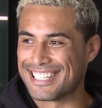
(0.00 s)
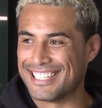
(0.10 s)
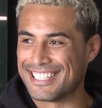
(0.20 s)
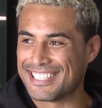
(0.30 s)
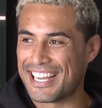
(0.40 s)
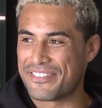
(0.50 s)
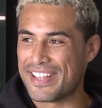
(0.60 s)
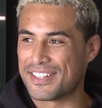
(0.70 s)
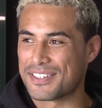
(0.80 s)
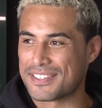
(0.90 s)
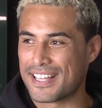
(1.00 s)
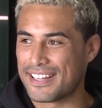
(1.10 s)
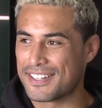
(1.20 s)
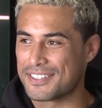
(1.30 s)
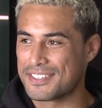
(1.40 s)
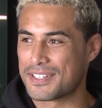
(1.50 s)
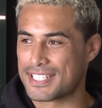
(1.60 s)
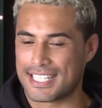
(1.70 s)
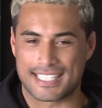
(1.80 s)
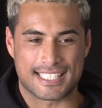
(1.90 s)
you know, you have that little that little
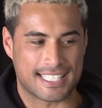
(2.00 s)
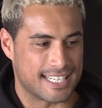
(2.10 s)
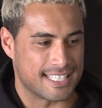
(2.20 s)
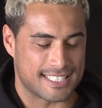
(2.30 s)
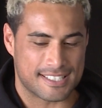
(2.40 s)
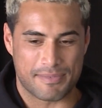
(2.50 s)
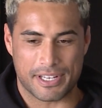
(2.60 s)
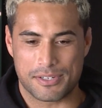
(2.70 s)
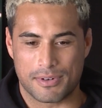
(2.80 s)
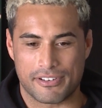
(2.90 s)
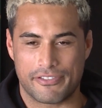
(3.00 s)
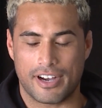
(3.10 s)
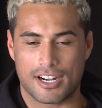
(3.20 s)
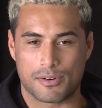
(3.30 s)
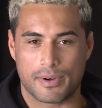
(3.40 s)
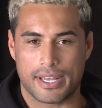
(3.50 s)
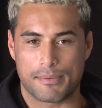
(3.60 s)
twitch that just kind of just makes you want to fire away.